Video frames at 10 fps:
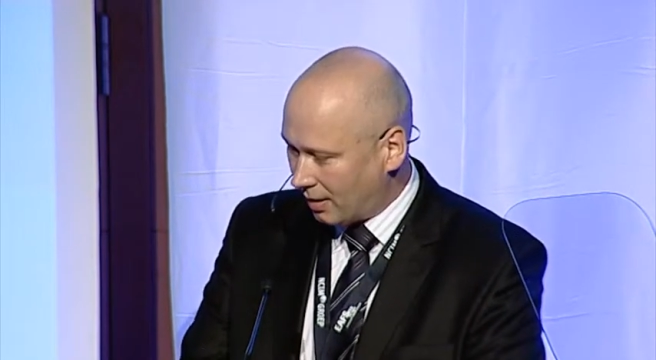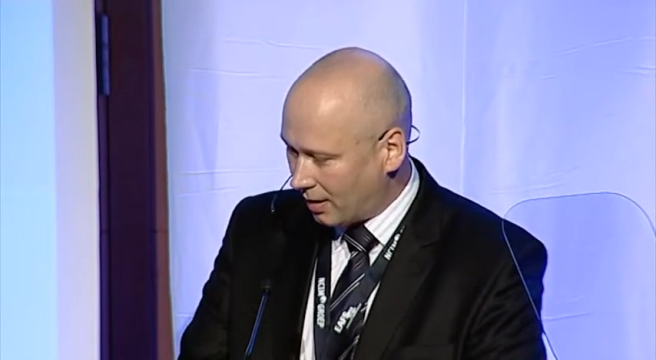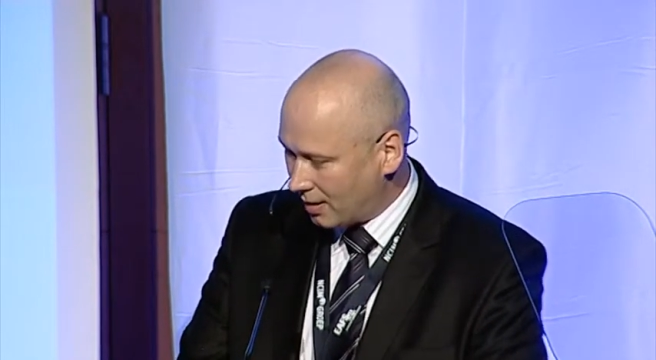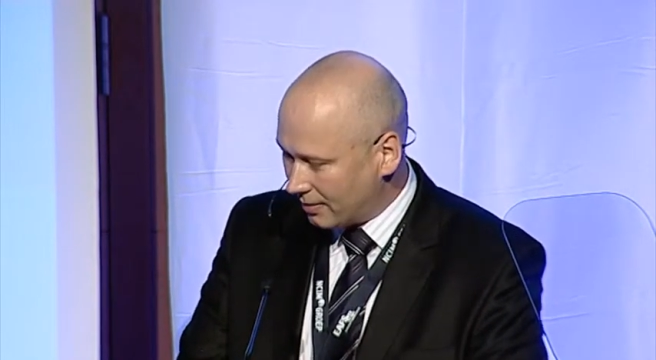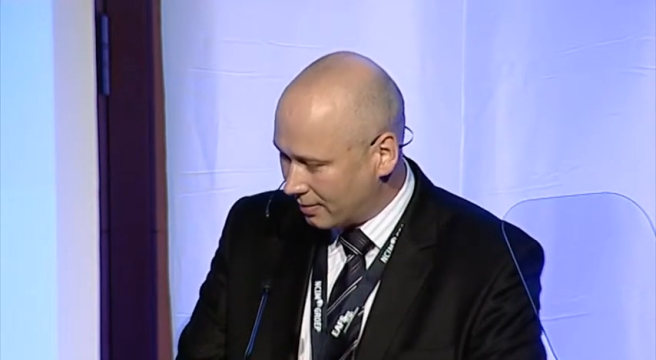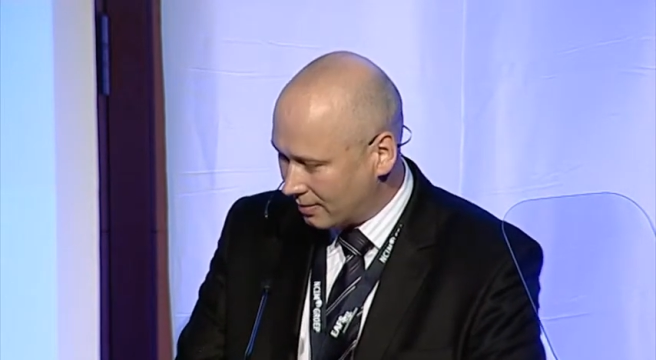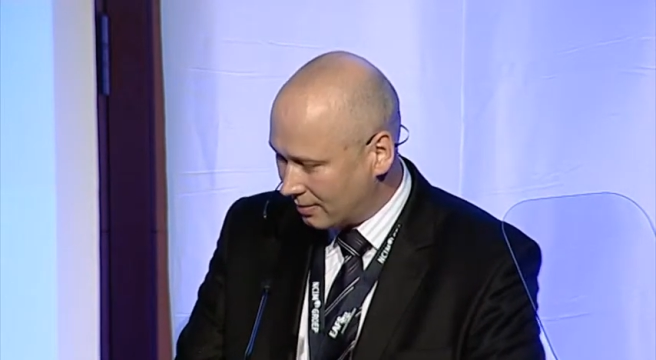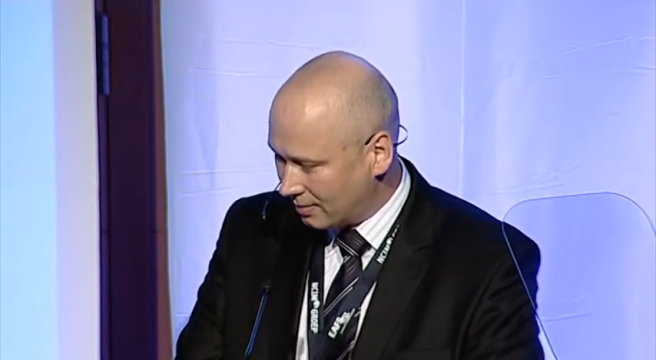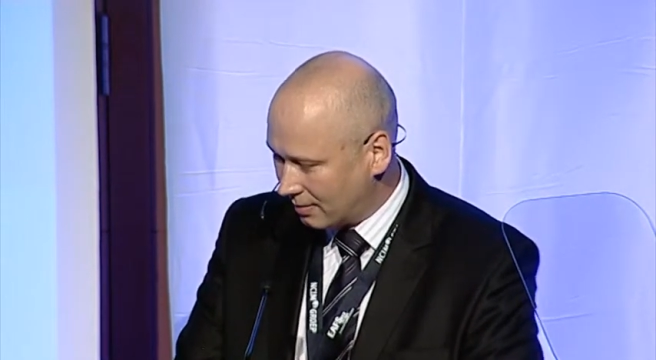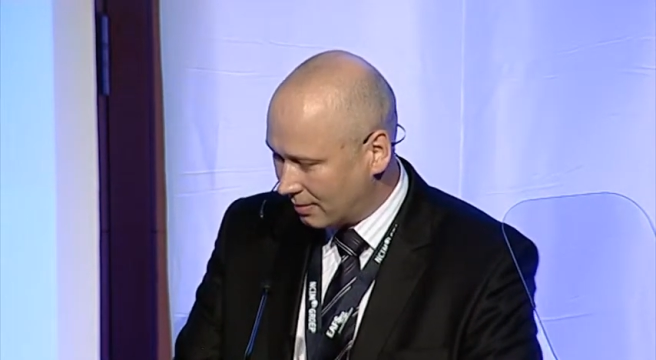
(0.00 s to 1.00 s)
and
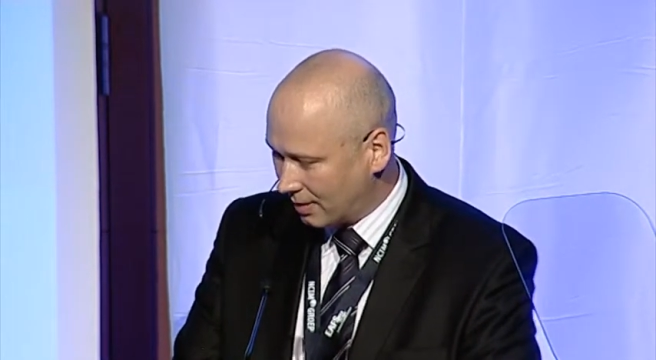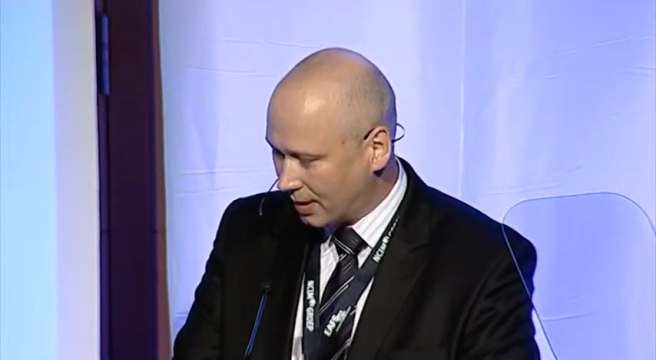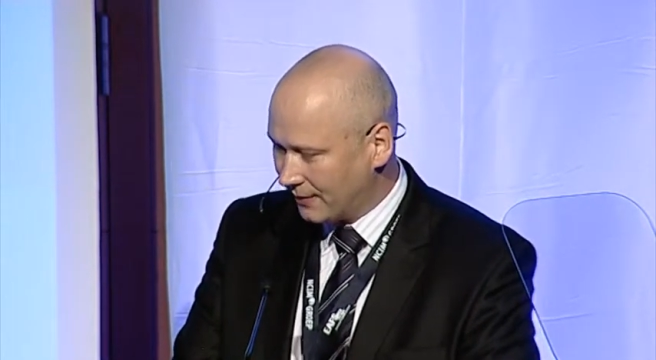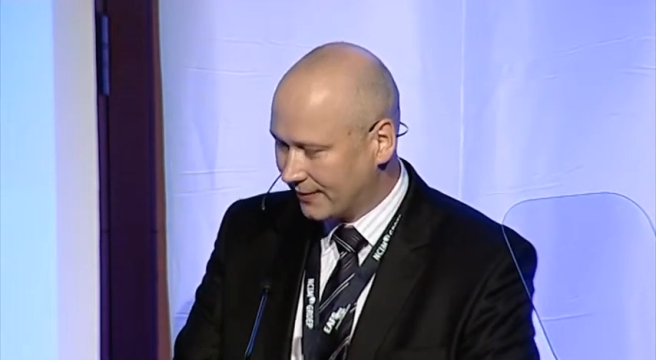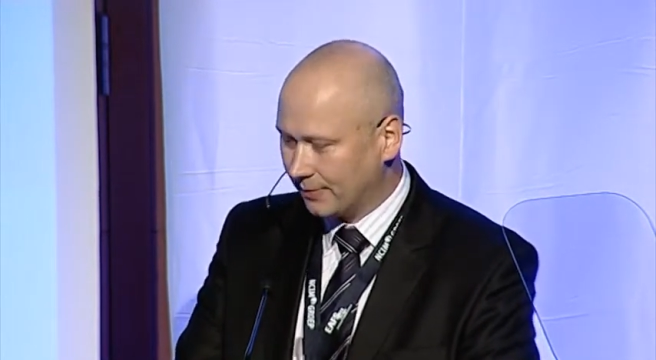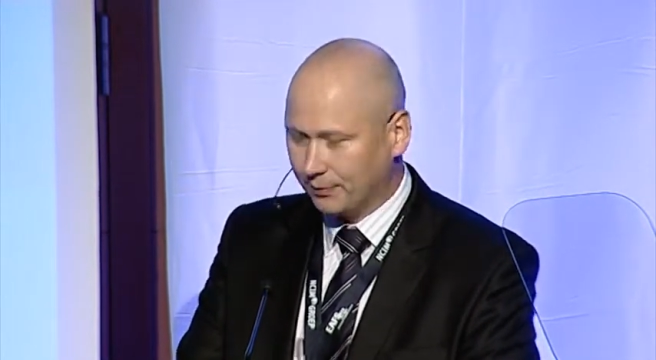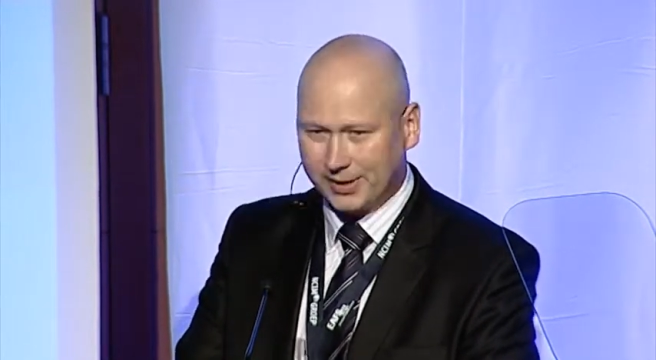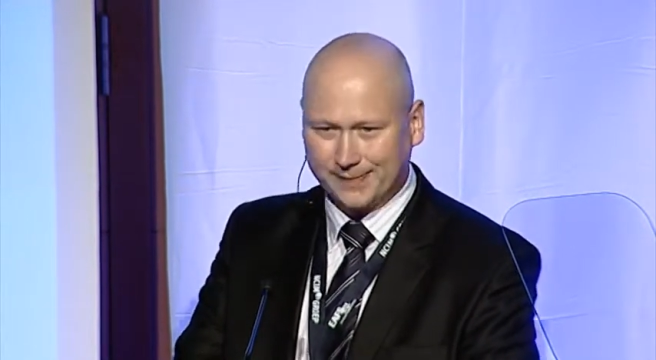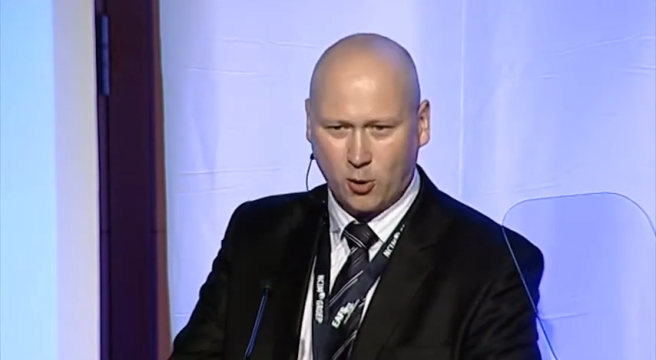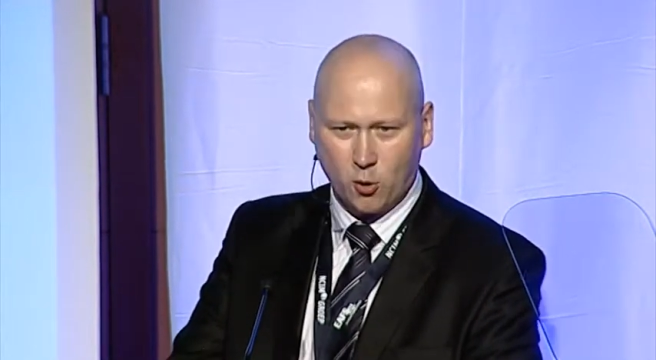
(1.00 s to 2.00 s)

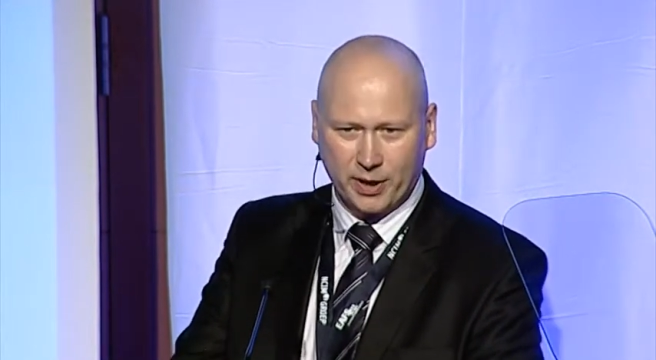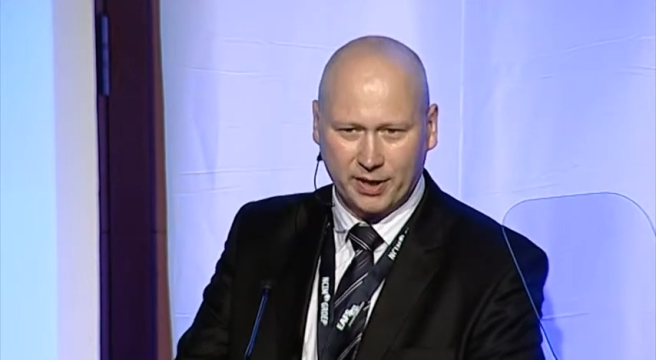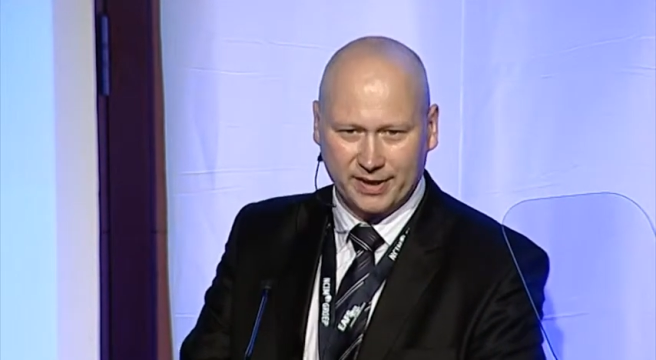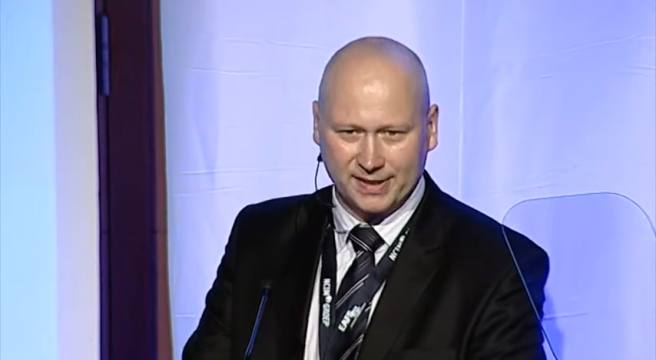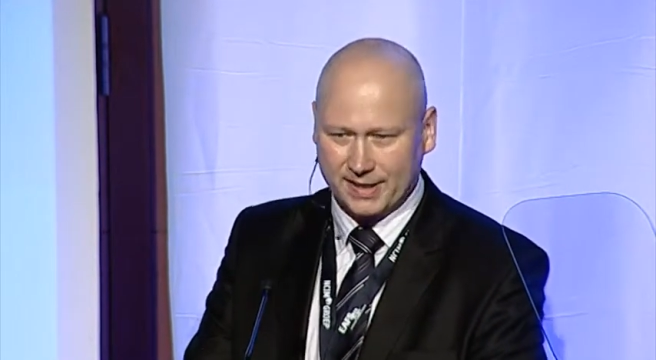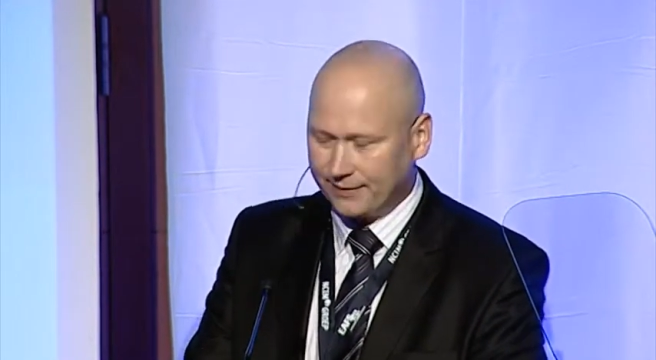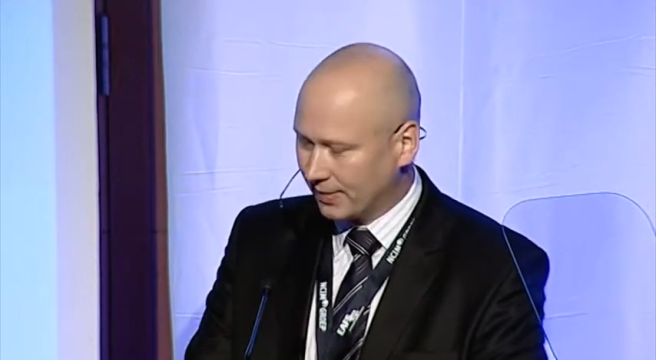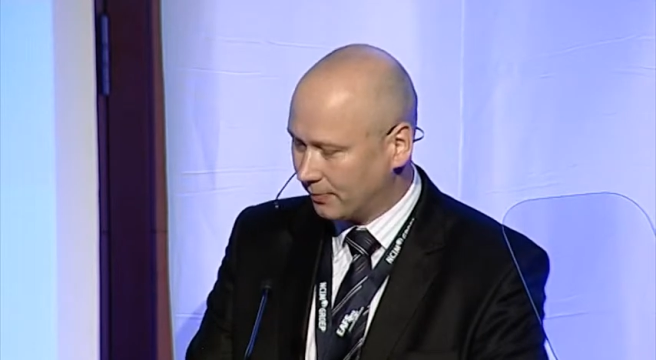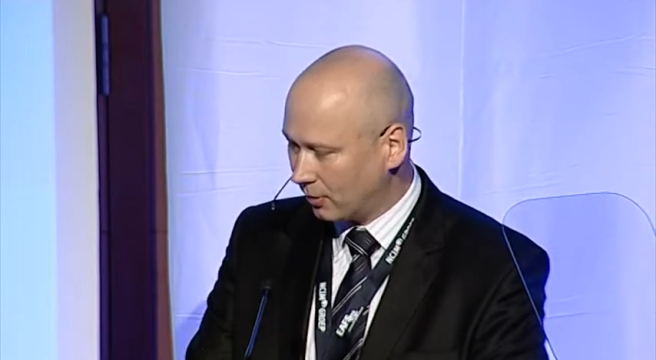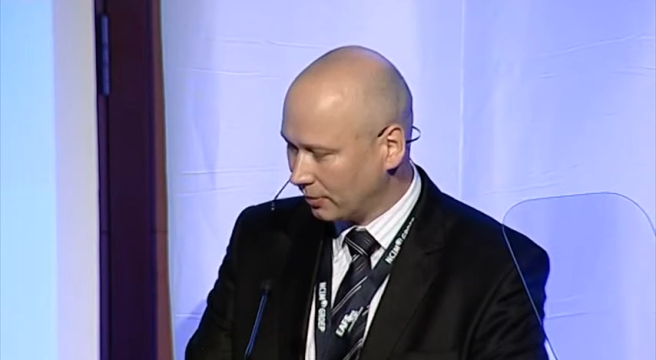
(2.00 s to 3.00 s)
this poker is
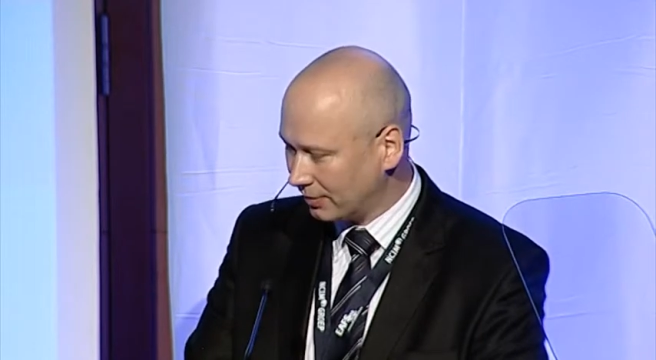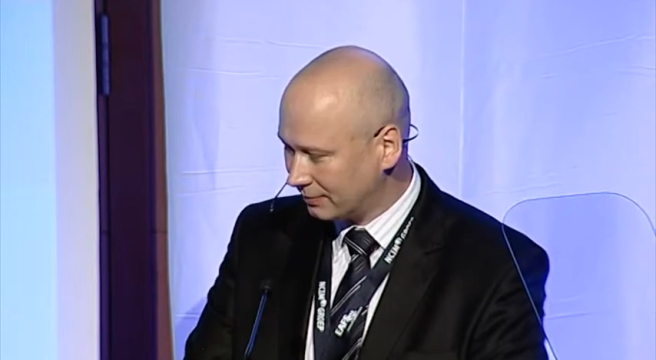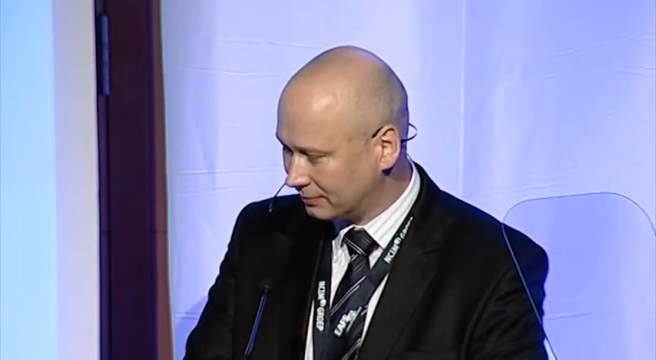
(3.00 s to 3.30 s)
EAFS board.